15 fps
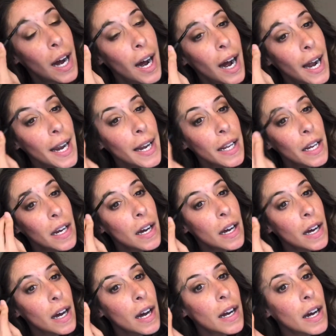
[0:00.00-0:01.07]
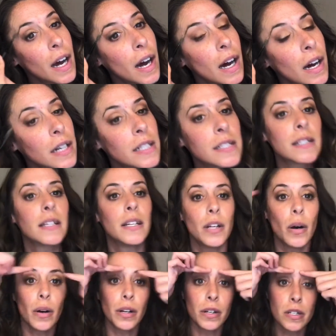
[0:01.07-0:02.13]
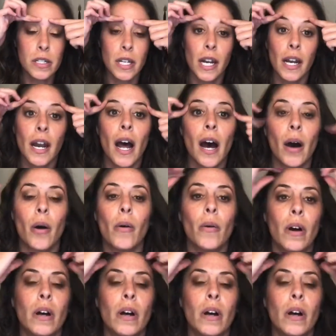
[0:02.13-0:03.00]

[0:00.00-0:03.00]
I honestly don't understand how